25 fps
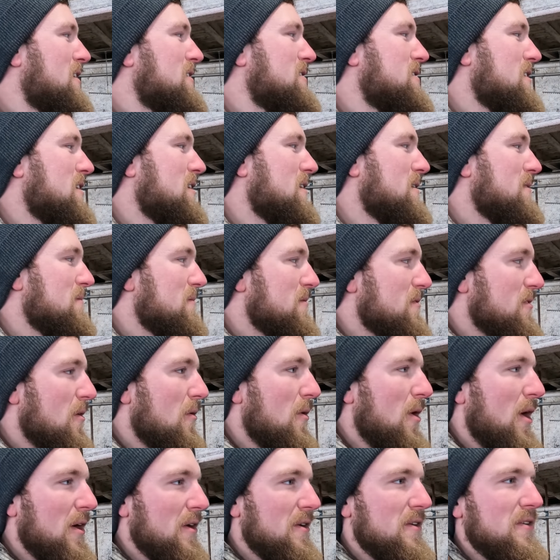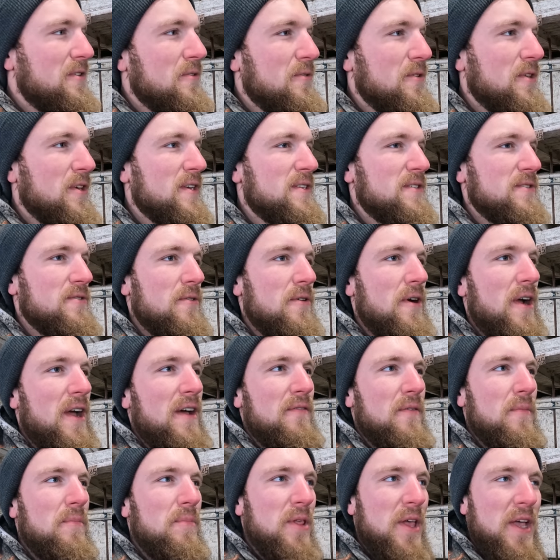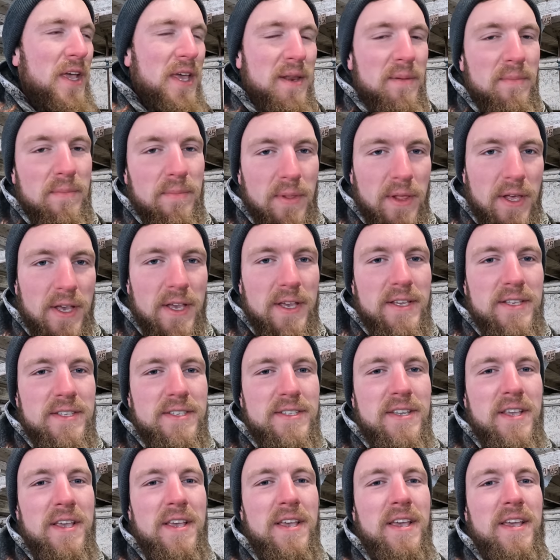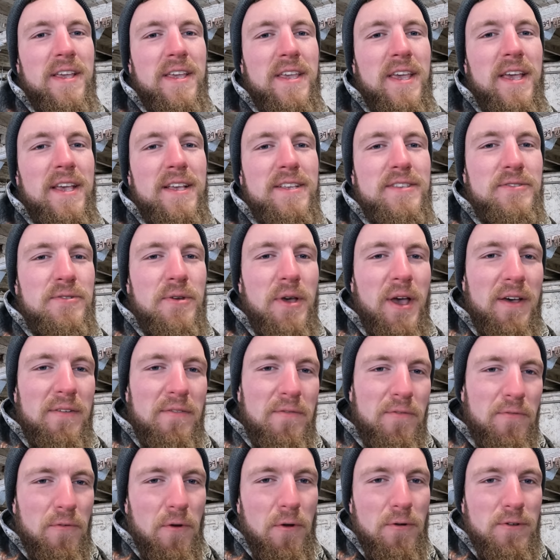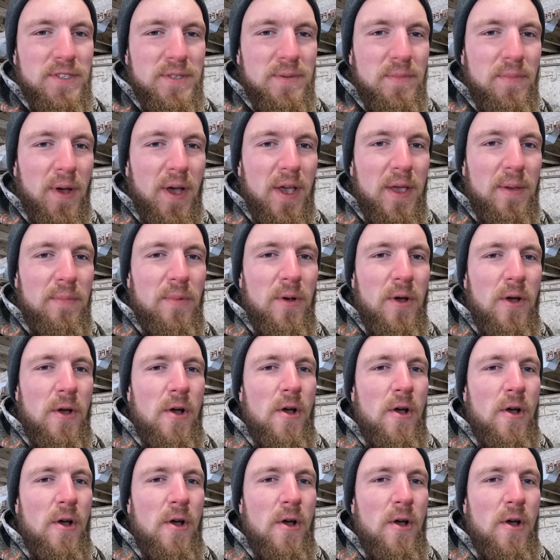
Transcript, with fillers: to know how to do this or have a plan in place in case you have a frozen pipe